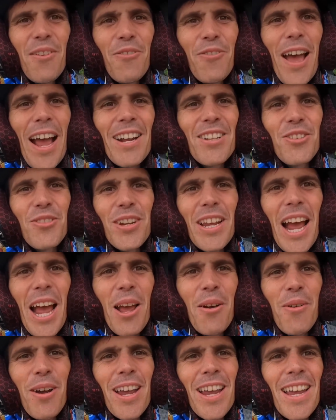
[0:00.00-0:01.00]
Factory
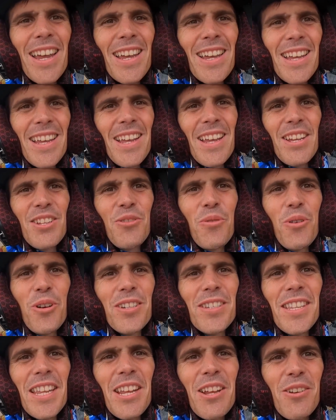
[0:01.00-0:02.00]
Highway
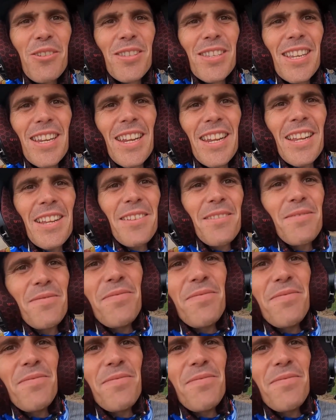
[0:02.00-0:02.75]
towards Diego City.